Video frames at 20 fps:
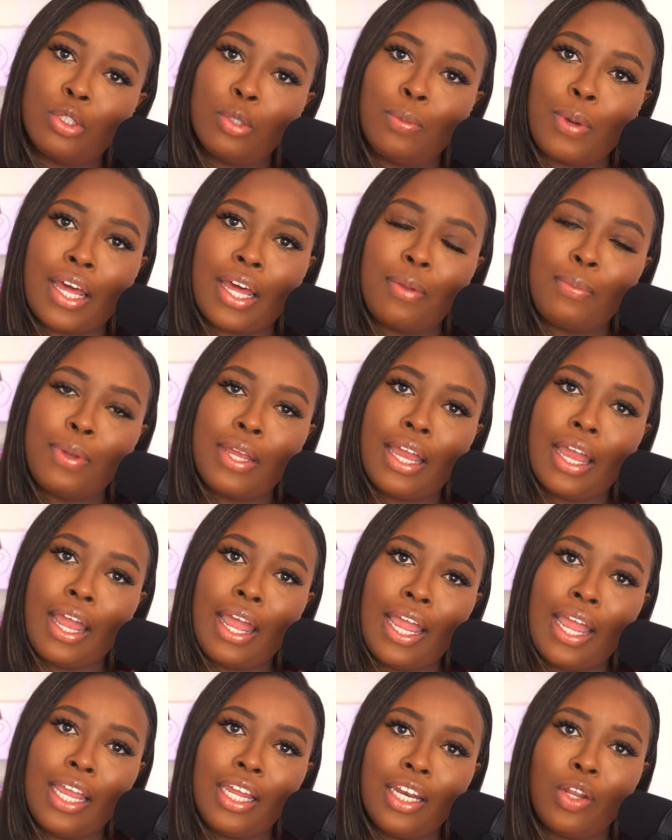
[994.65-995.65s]
You about to be
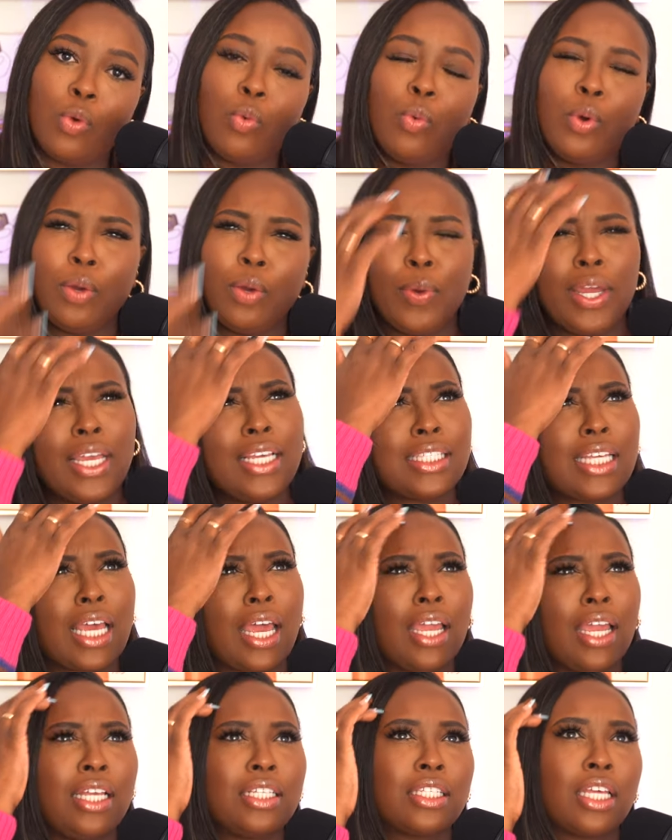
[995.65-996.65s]
at 80." What he
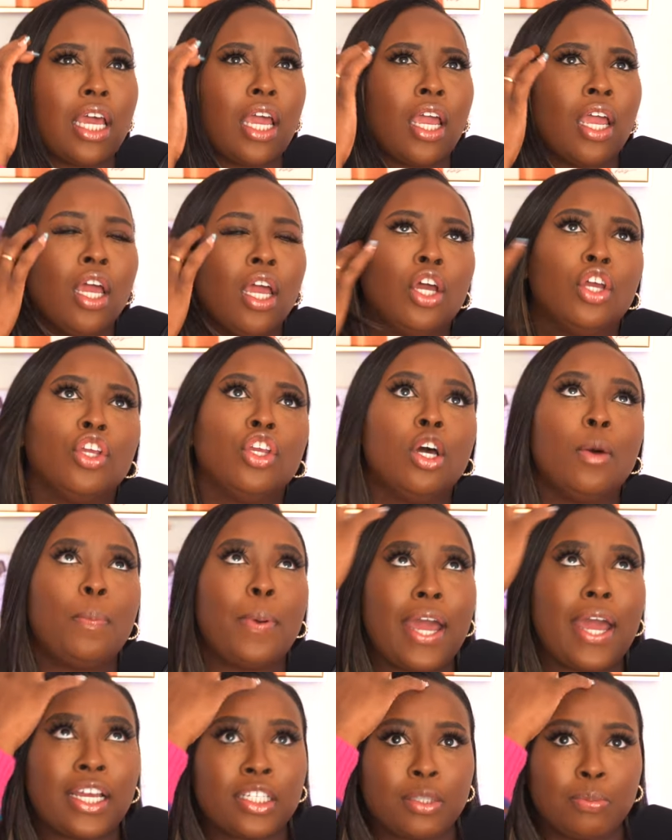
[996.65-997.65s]
said? He said, "You'll
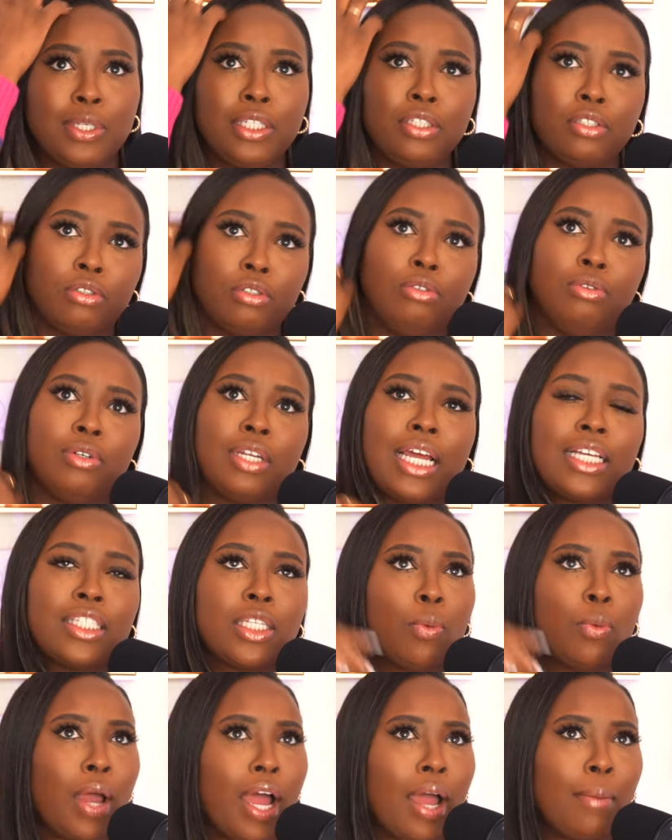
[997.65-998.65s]
pass me soon." I
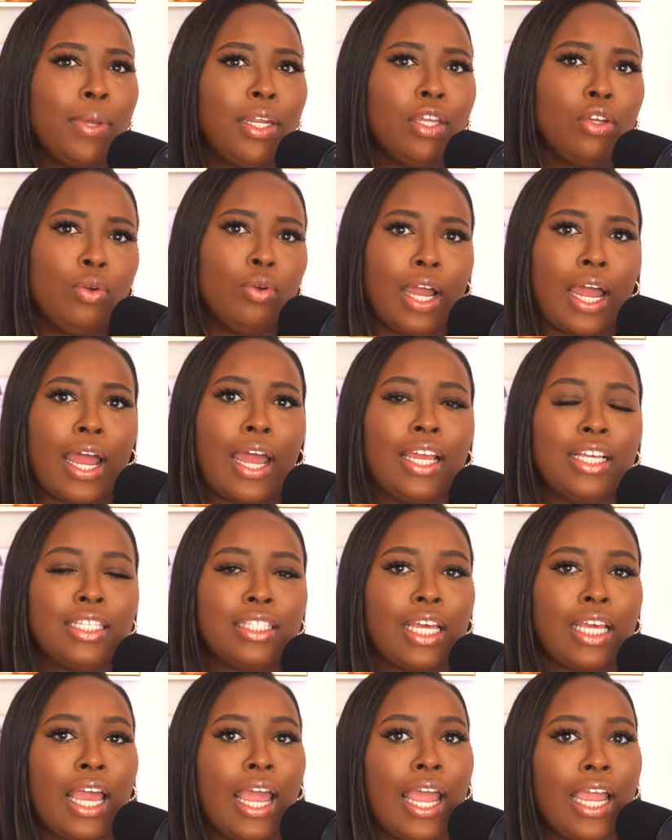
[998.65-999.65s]
said, "Well, how many you got?" He
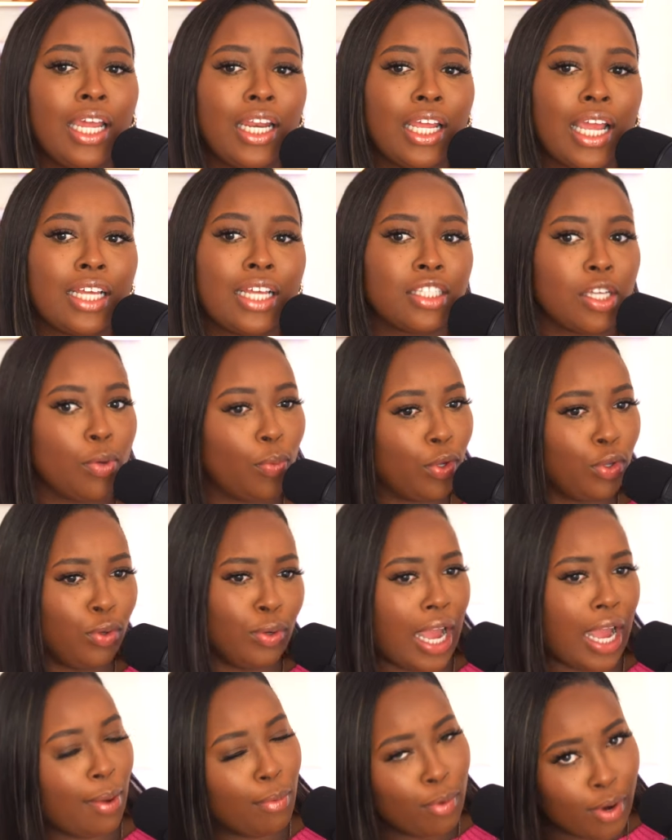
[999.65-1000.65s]
said, 80. I said, "Well, you
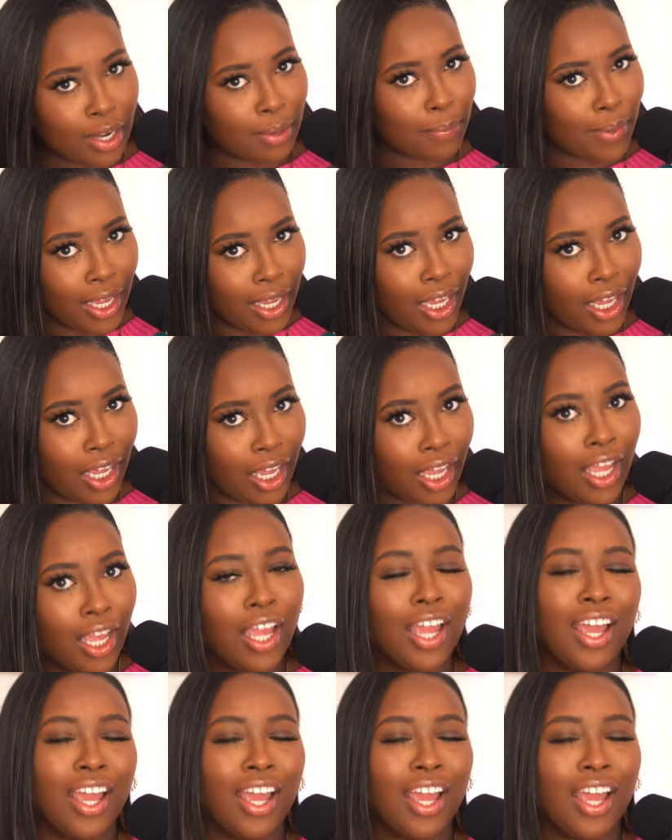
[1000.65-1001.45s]
got more than me."